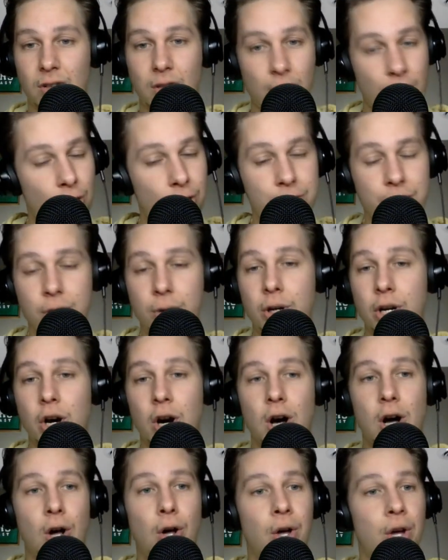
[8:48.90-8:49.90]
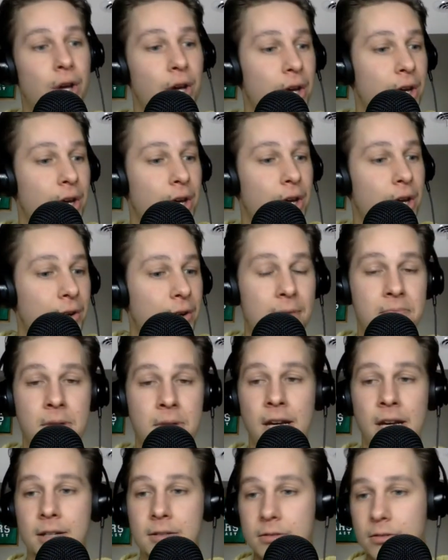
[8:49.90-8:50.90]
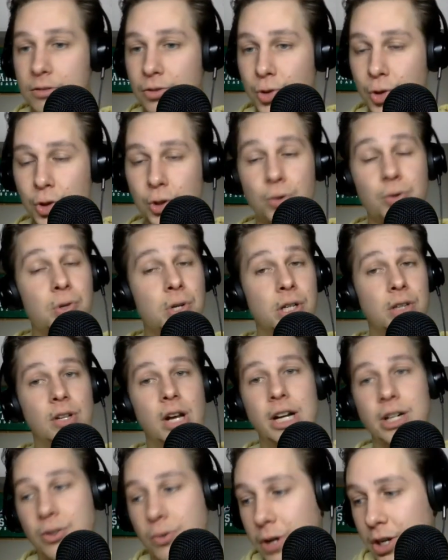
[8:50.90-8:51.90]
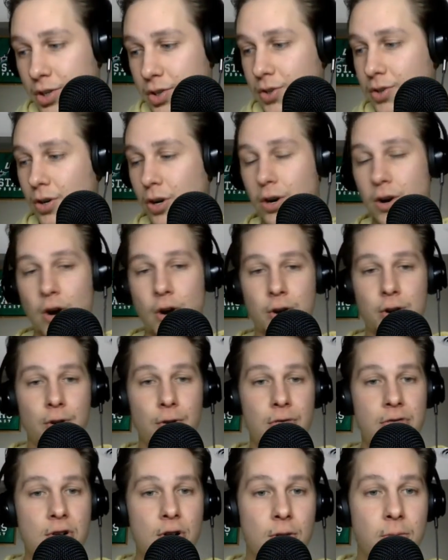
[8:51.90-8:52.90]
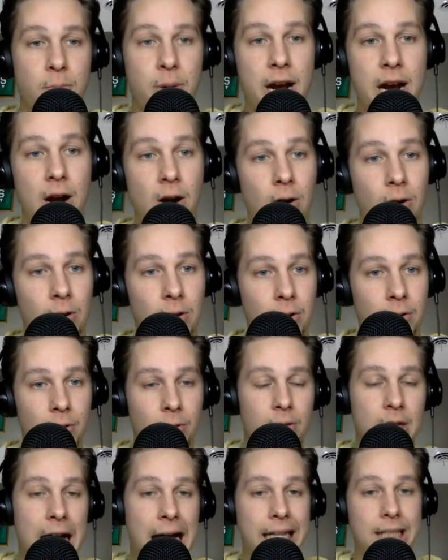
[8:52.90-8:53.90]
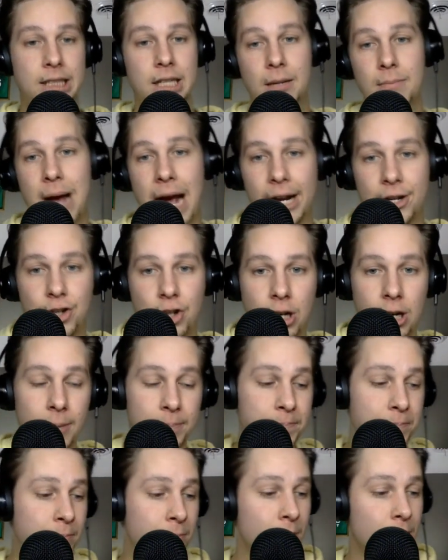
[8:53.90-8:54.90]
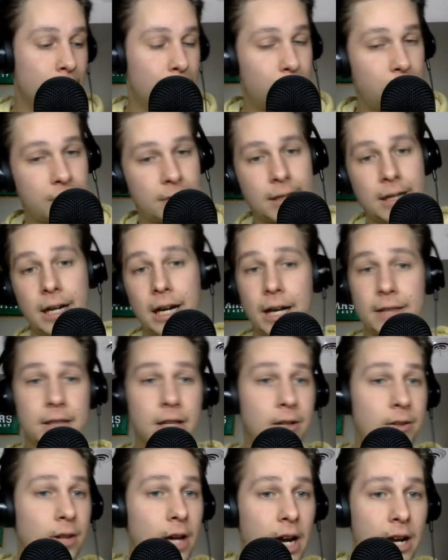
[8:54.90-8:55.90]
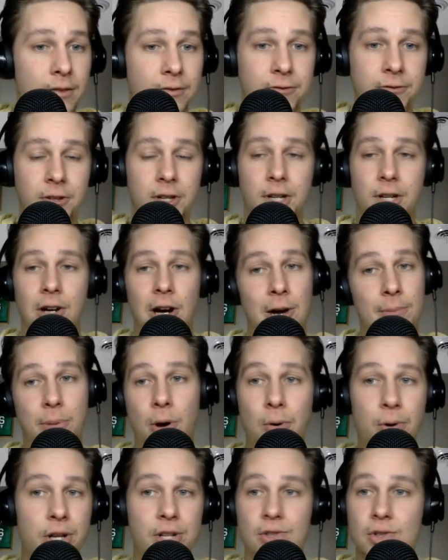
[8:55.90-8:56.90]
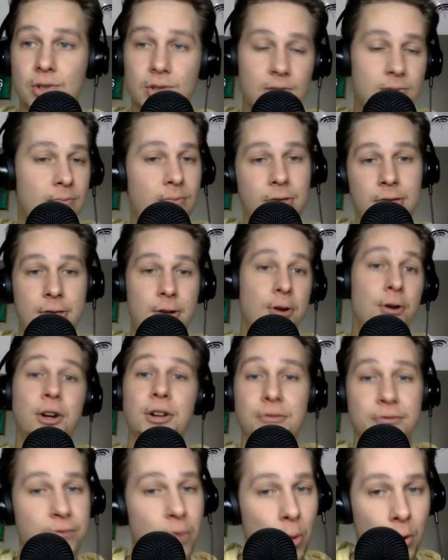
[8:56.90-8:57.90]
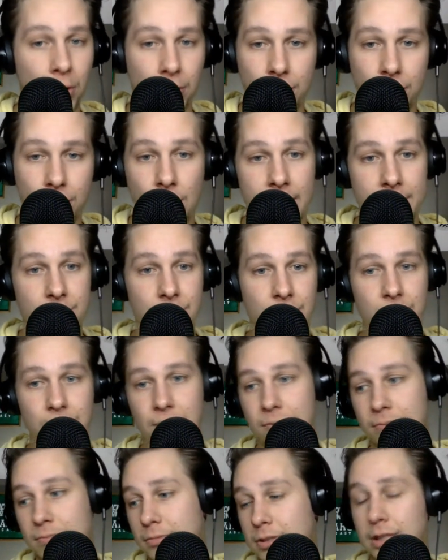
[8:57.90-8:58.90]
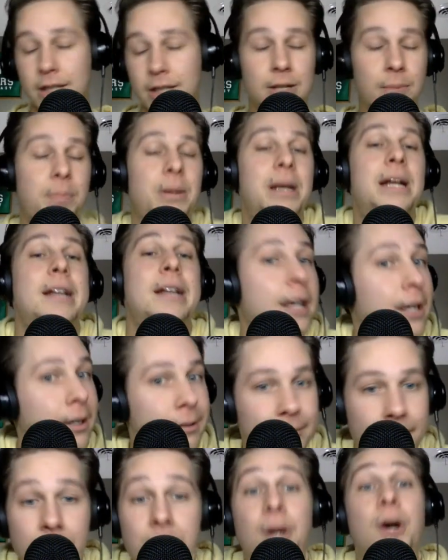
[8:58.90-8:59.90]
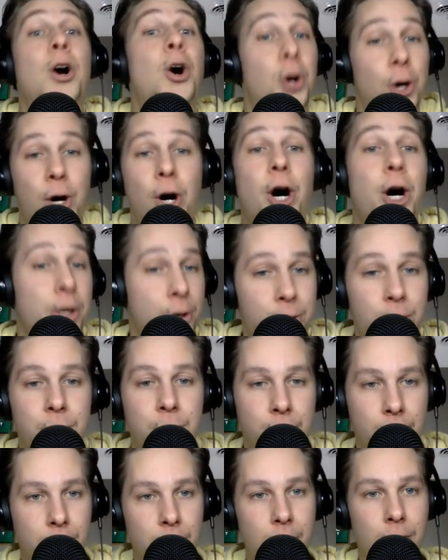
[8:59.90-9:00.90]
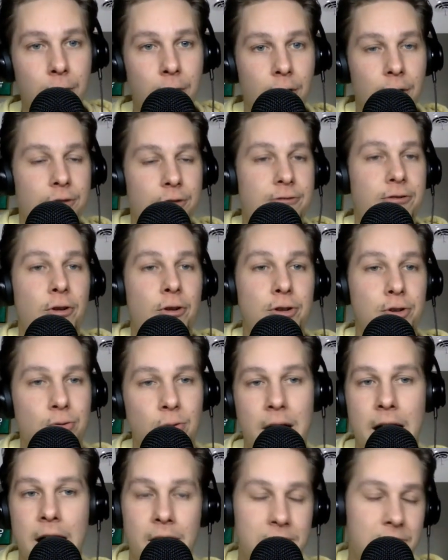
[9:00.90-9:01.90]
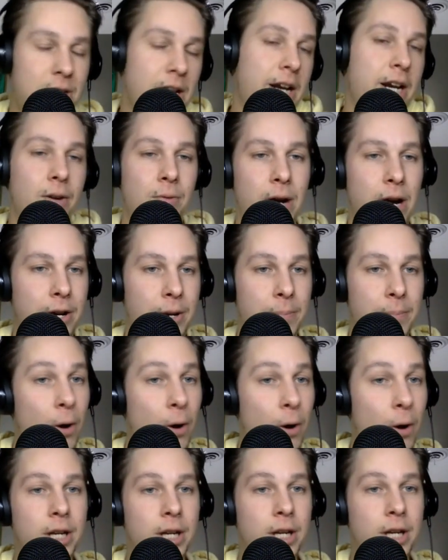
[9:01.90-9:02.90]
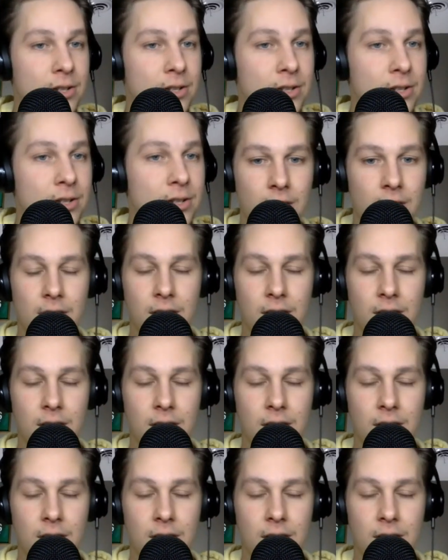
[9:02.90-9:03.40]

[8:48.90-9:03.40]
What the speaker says: They'll do it all. And then Suter and Lundkvist are your third pair that can match up with, I think, a lot of opponents' third and fourth lines, depending on who your first round, second round opponent is.